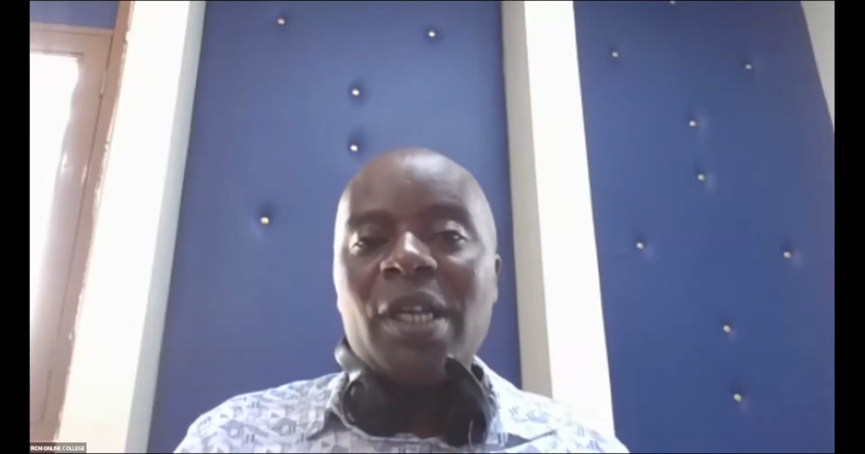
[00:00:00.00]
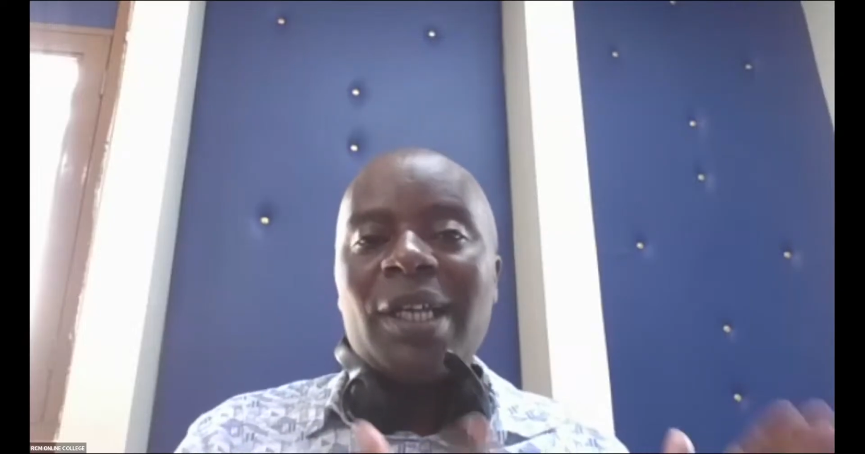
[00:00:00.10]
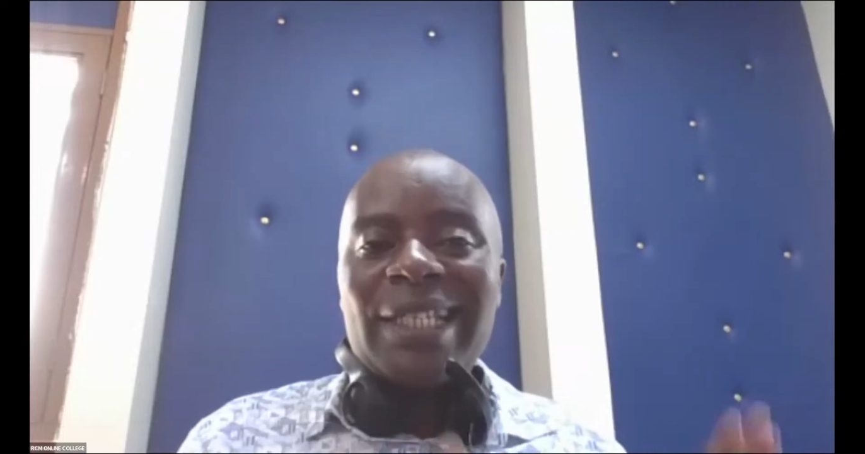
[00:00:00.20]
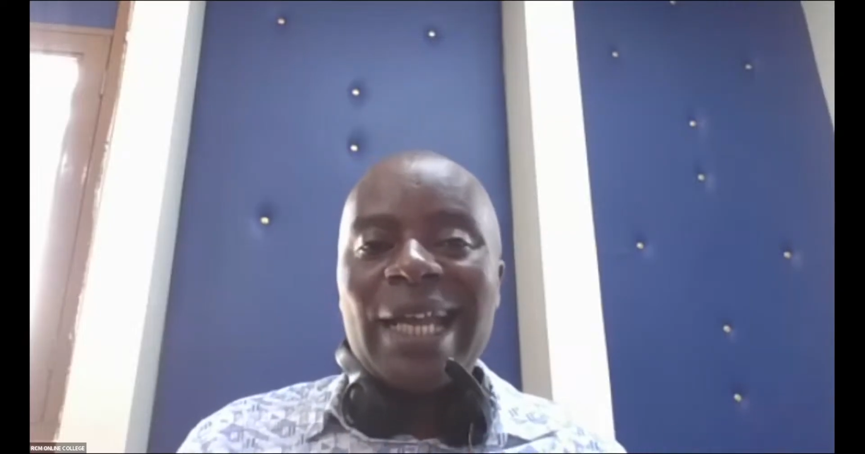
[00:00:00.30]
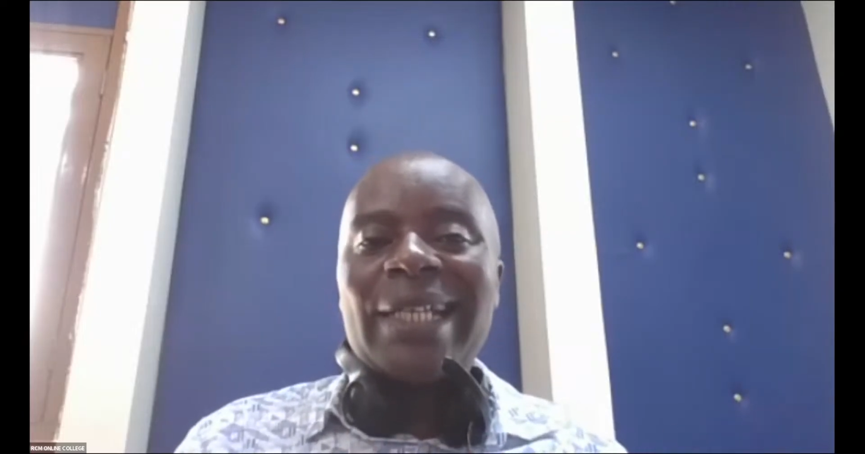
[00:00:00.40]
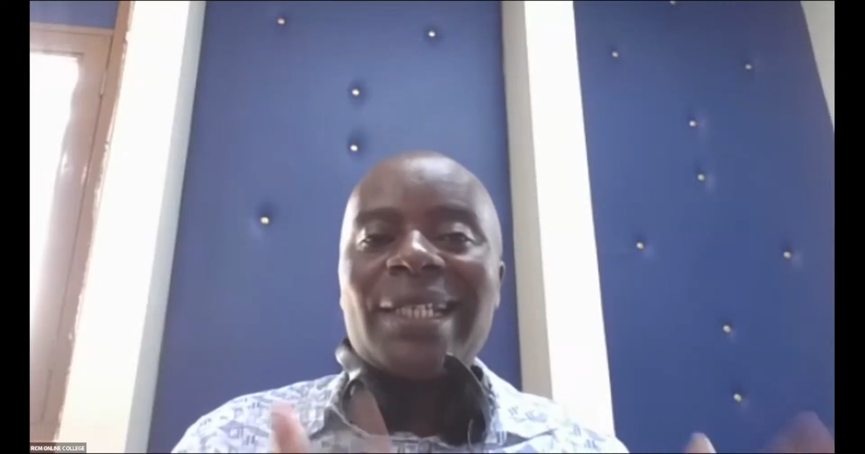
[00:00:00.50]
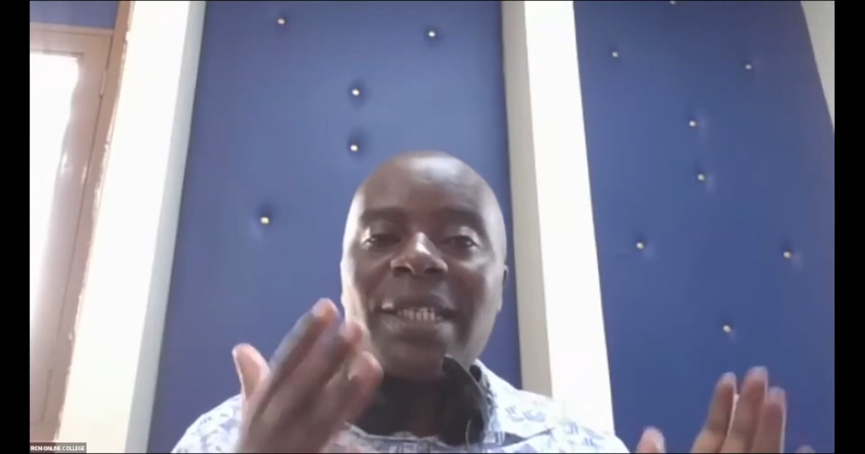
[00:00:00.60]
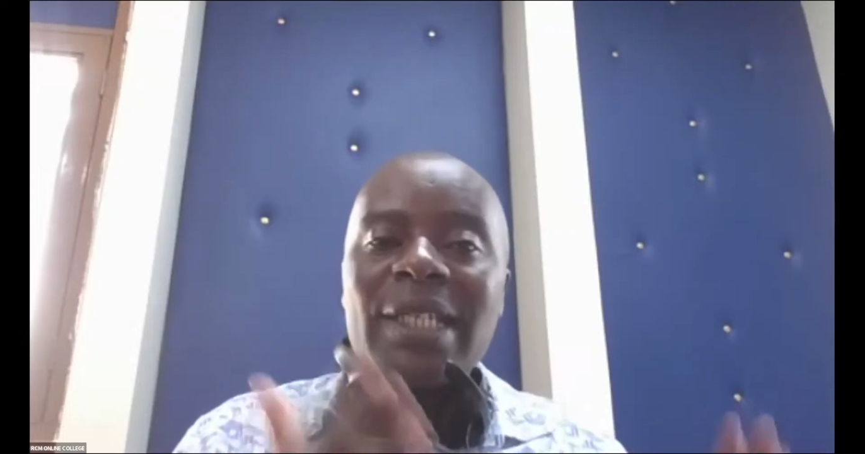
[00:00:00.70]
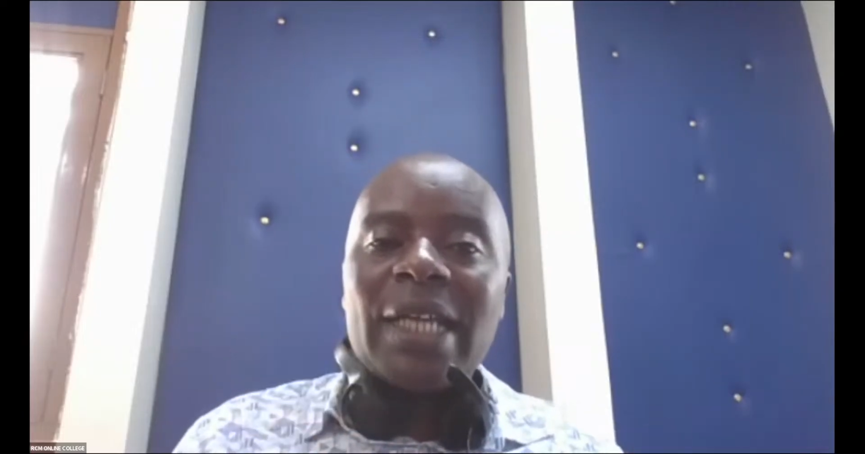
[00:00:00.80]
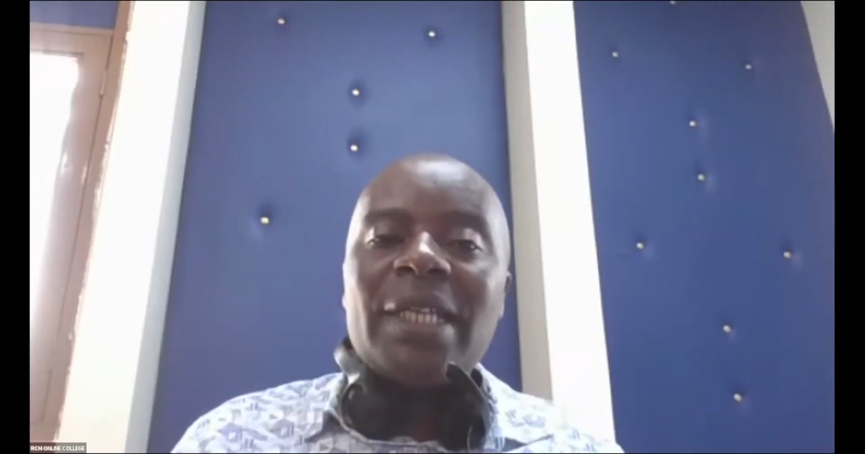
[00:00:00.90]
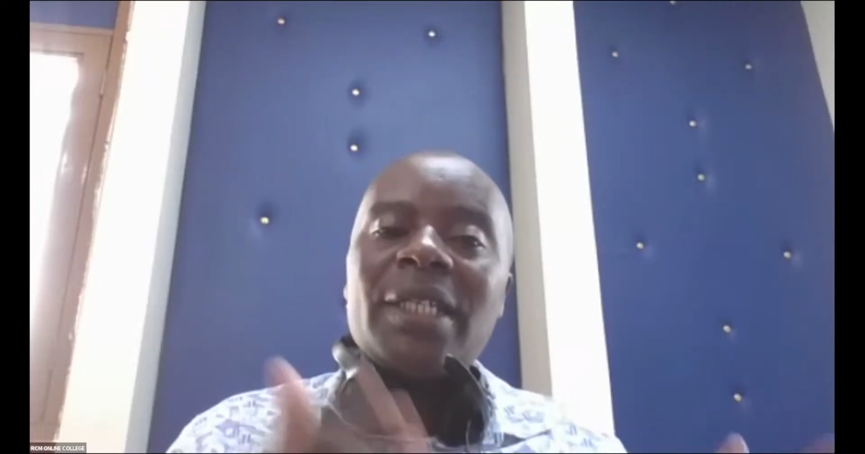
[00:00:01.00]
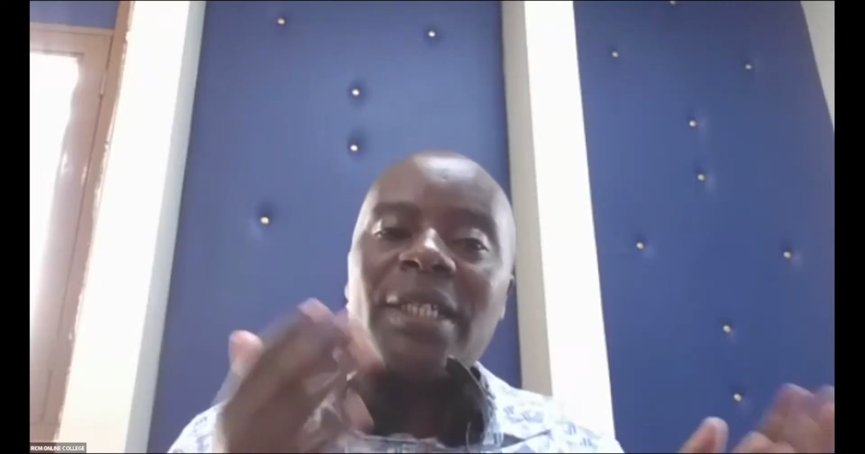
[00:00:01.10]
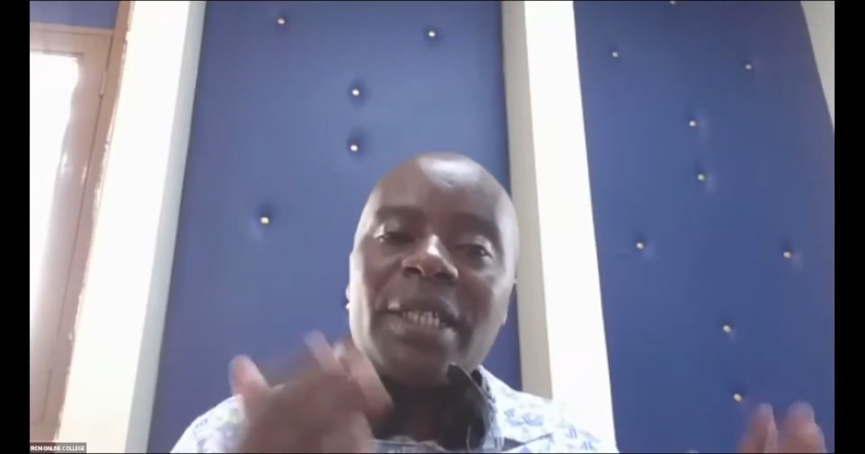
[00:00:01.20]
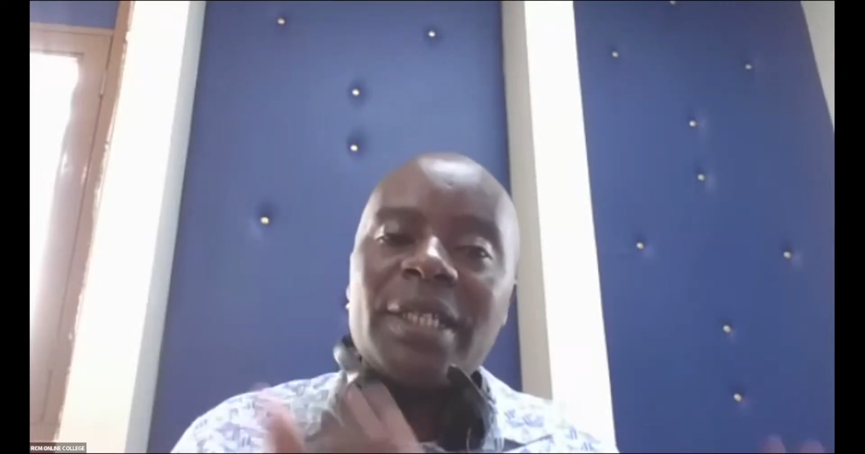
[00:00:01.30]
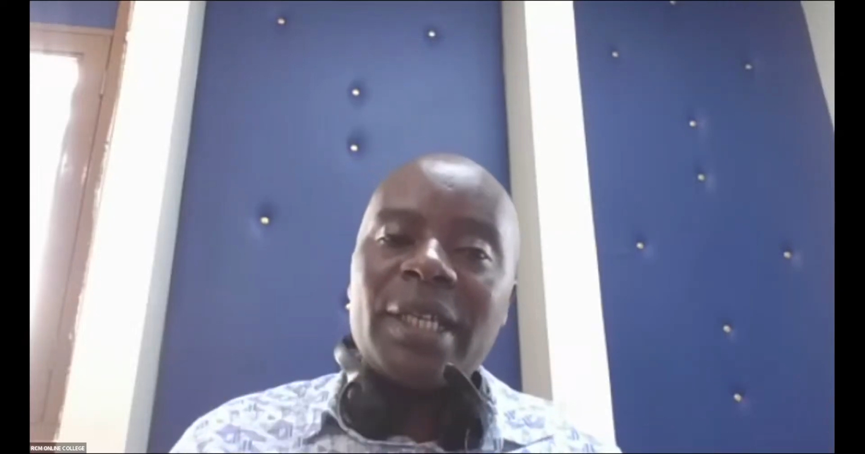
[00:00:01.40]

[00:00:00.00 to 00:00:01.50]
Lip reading: start studying this